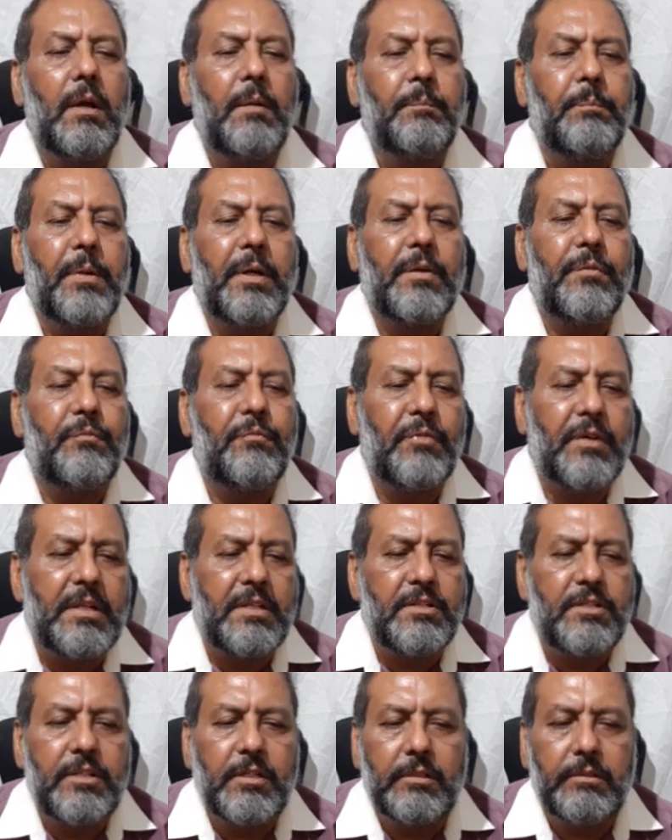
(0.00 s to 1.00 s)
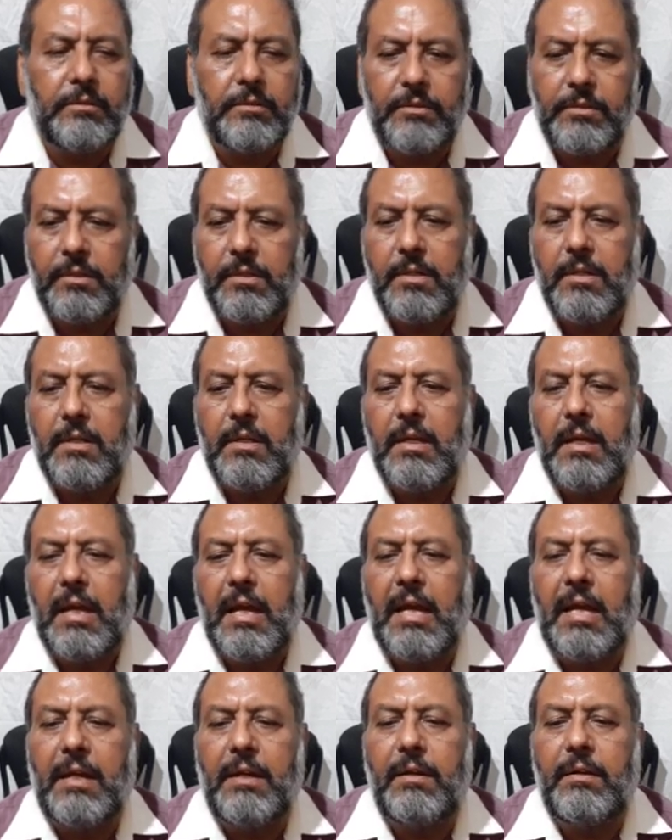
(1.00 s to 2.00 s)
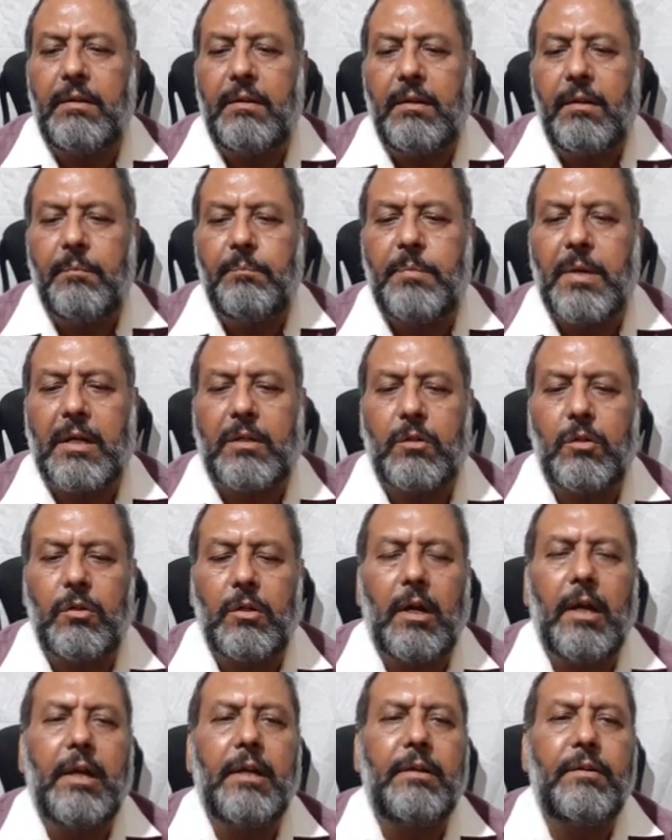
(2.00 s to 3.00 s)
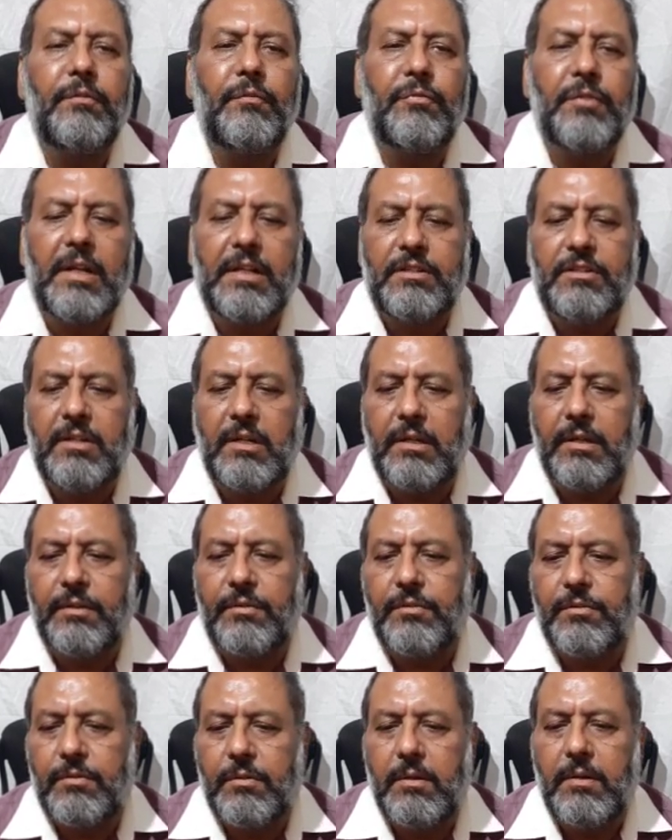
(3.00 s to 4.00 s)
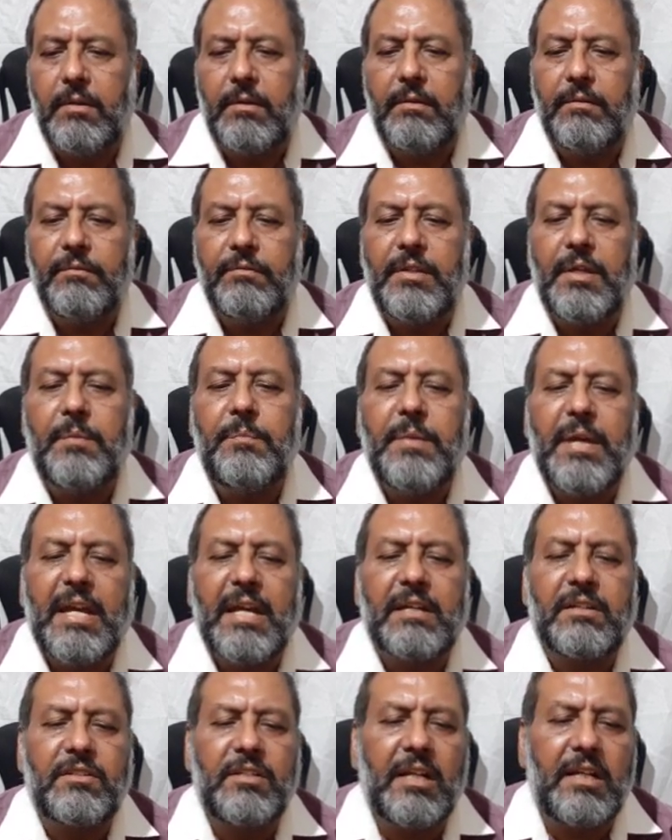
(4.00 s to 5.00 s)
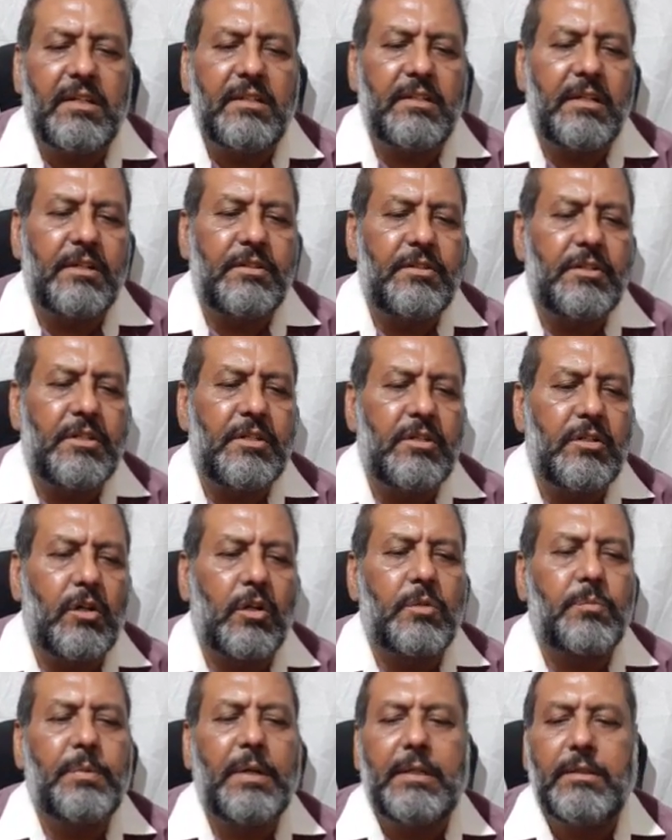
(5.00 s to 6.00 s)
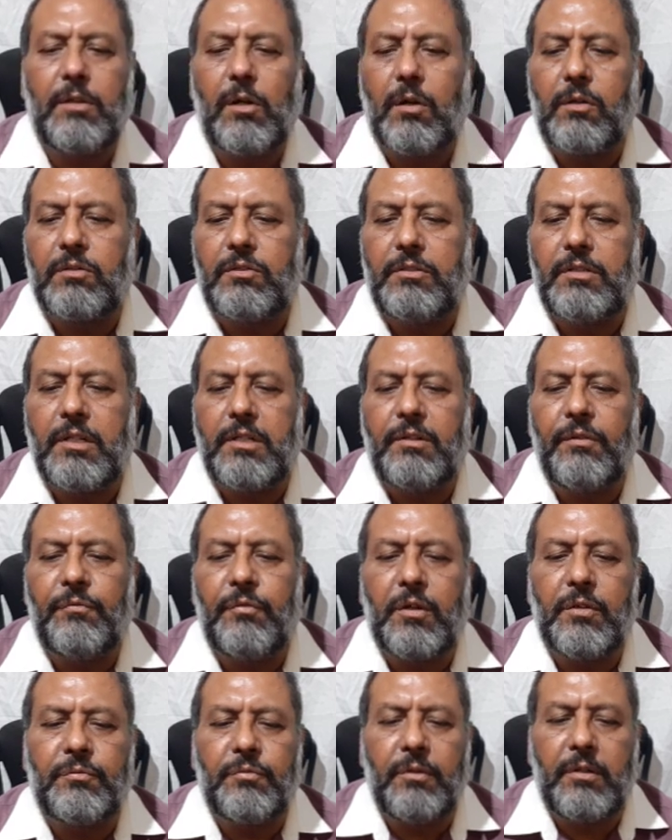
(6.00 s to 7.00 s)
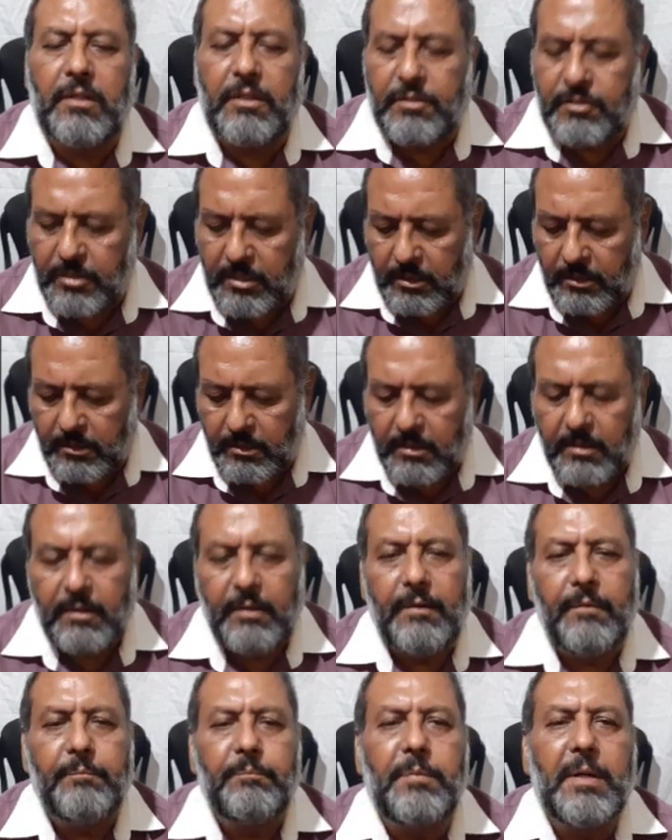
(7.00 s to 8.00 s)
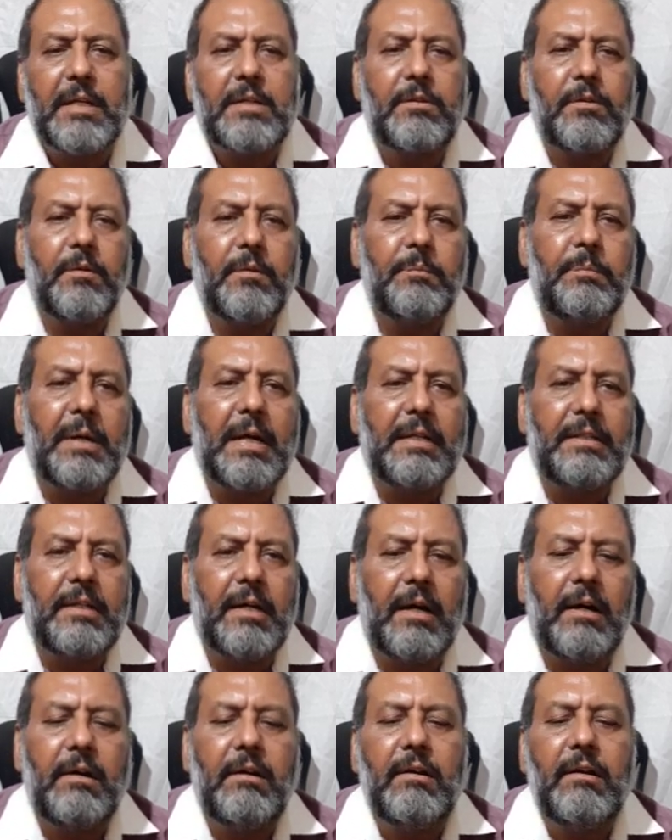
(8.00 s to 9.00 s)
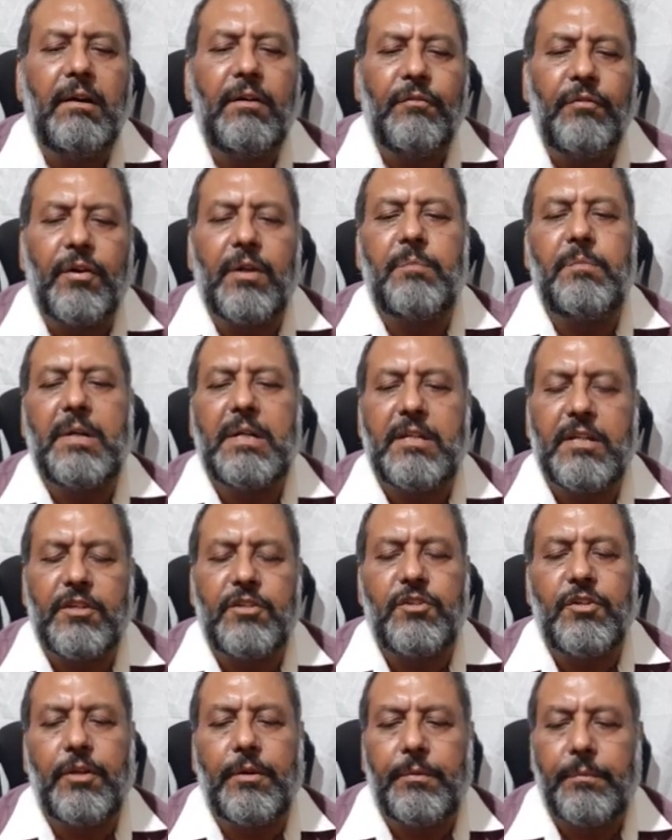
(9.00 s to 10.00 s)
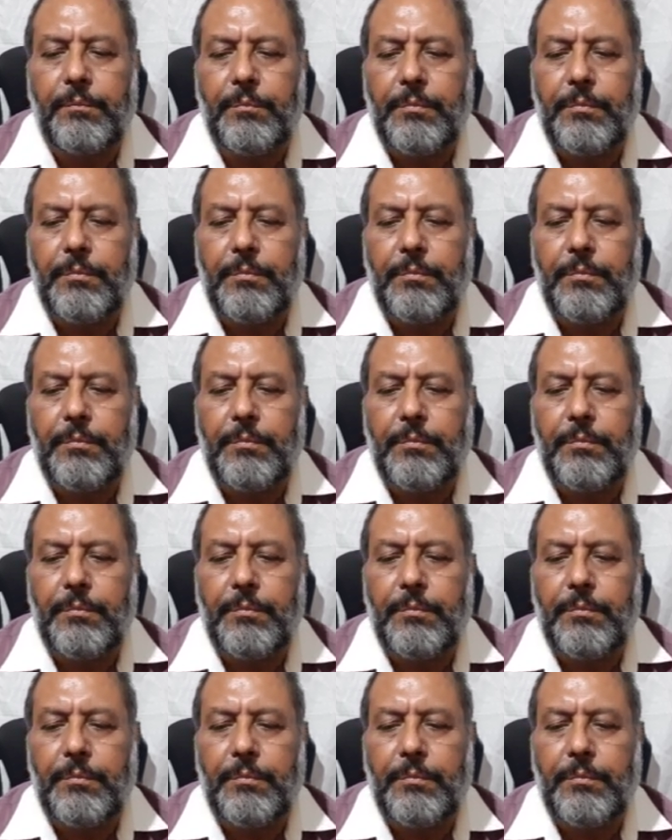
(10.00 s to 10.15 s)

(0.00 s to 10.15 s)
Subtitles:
perfringens, and Bacteroid fragilis. They make cell energy not by the oxidative phosphorylation but by the fermentation.